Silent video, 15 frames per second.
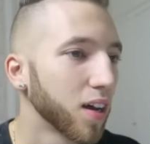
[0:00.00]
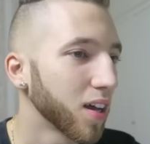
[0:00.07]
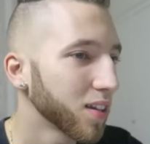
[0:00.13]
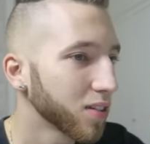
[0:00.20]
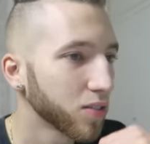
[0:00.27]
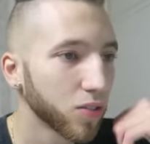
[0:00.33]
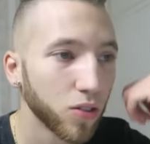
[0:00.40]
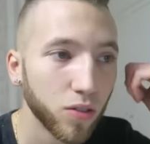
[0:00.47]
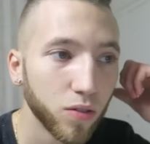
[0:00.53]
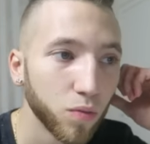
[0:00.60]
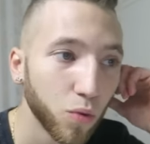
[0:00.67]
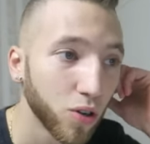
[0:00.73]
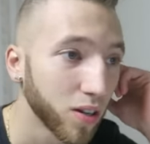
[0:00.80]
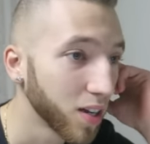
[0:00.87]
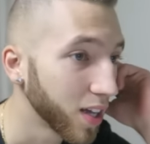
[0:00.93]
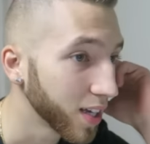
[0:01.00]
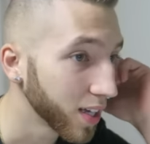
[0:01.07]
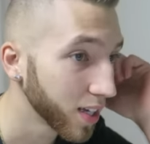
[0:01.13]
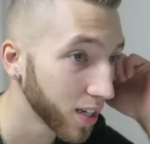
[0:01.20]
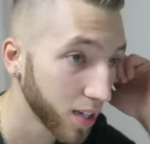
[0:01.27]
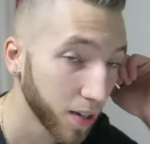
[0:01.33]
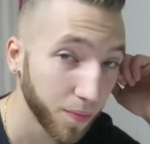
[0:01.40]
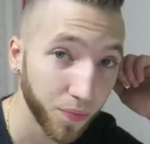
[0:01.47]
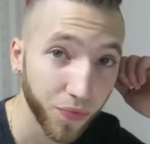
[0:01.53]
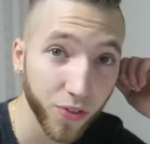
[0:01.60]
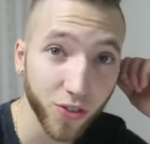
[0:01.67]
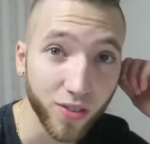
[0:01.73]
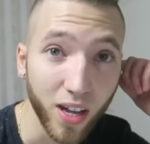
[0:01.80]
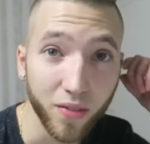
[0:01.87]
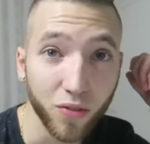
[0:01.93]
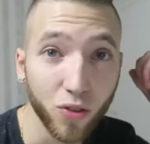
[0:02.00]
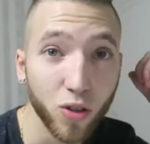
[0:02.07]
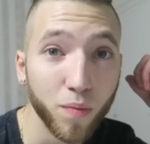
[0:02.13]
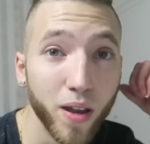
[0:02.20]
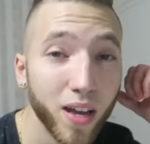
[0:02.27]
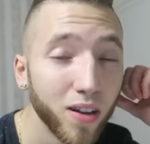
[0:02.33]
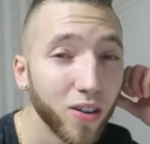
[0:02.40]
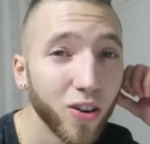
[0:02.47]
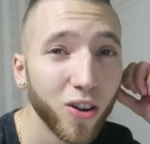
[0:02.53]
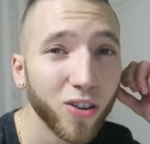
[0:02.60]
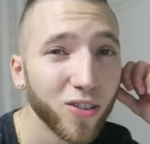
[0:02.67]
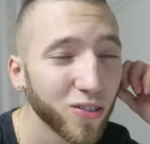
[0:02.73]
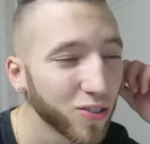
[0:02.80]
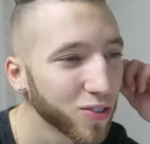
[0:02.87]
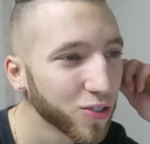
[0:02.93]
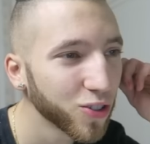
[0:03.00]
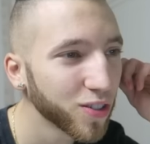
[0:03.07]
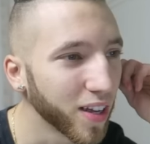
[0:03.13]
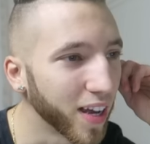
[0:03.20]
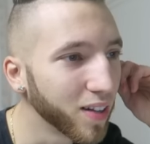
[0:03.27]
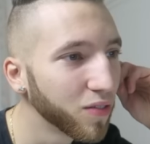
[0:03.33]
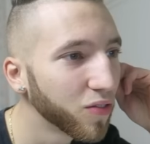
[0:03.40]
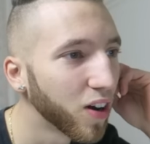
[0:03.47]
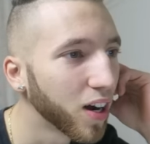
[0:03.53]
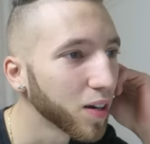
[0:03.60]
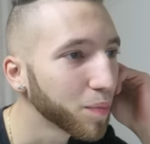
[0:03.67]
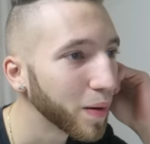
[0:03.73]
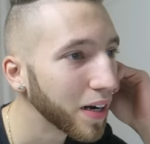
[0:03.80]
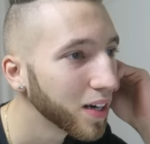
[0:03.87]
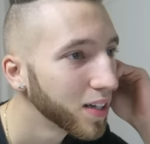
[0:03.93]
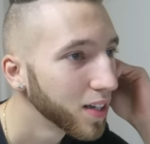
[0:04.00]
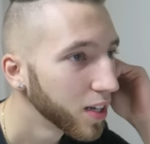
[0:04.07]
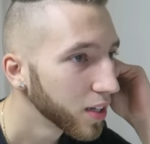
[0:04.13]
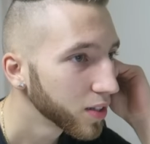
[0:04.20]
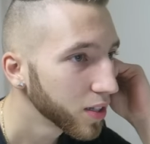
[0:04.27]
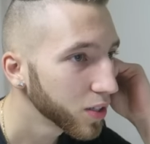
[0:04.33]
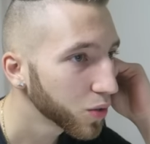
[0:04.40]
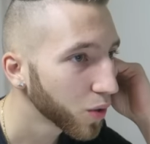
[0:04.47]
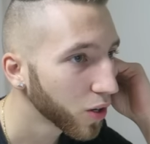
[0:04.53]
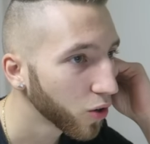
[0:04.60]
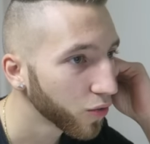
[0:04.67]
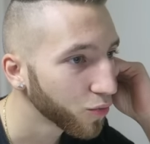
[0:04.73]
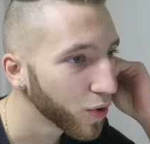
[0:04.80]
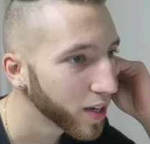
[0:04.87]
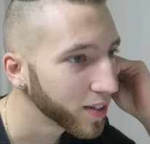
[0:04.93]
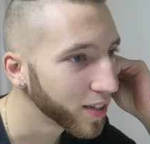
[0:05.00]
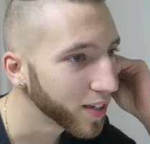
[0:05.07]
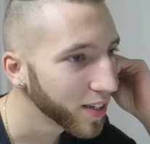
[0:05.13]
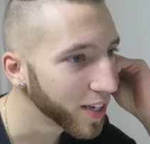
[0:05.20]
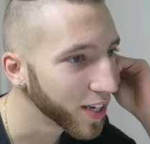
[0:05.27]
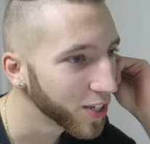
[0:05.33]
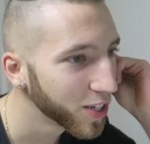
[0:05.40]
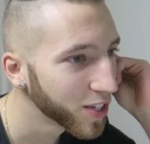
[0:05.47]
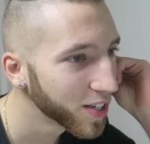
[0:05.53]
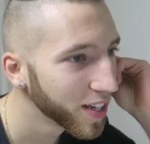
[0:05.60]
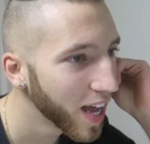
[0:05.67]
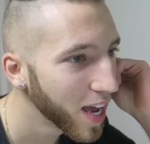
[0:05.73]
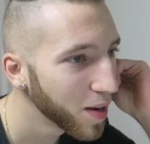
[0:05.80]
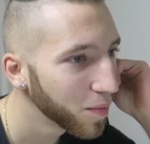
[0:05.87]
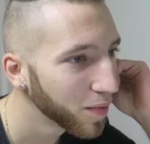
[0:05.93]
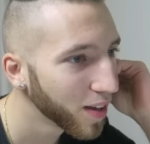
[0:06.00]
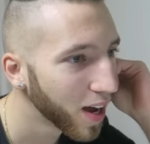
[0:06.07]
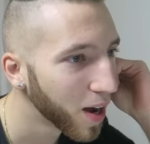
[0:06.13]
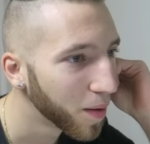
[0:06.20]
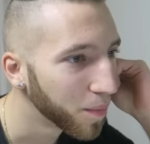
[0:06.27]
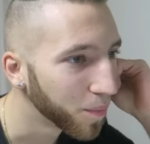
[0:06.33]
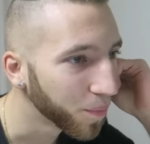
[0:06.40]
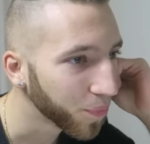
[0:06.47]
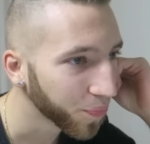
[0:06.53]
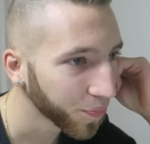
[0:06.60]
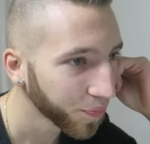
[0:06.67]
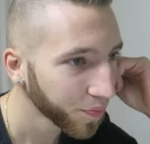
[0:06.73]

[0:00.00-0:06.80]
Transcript: I don't want to like just have too many, you know, it's just a head fuck. But this one on Reddit, he's named Vynz